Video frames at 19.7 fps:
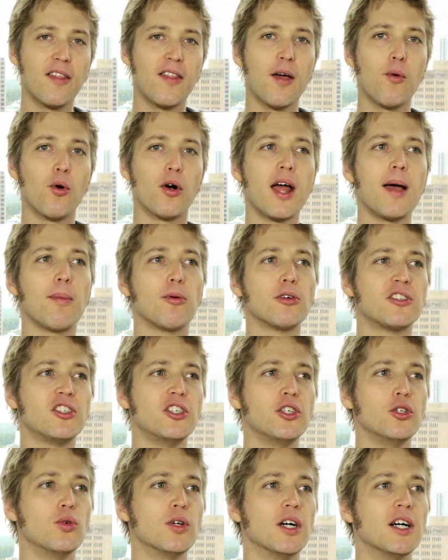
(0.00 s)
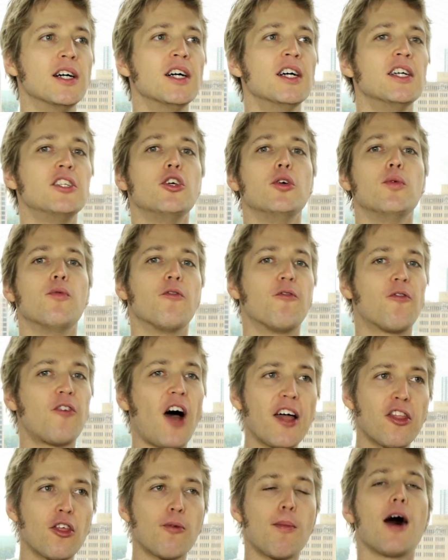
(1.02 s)
They were able to, uh, to
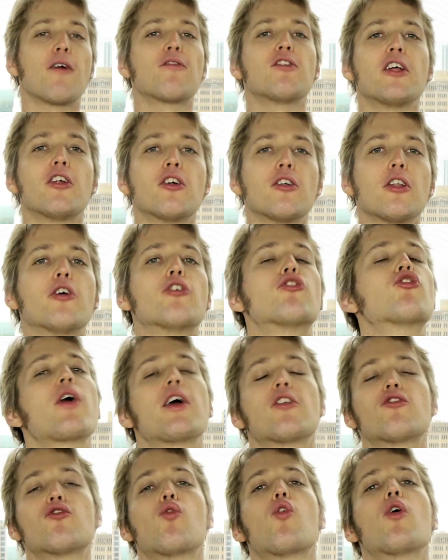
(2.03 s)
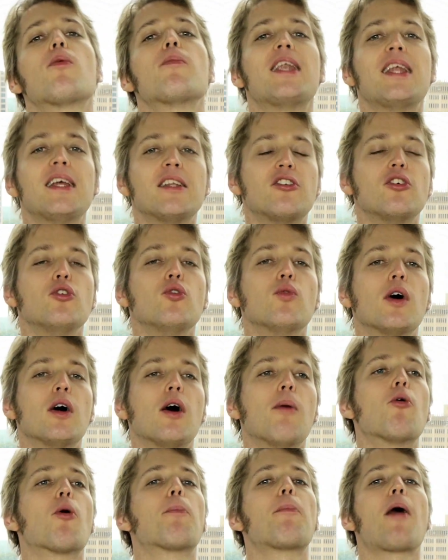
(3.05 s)
fight them off literally or transform it into uh, a
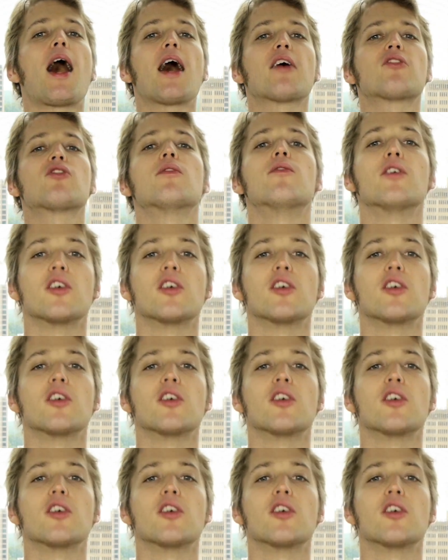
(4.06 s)
more positive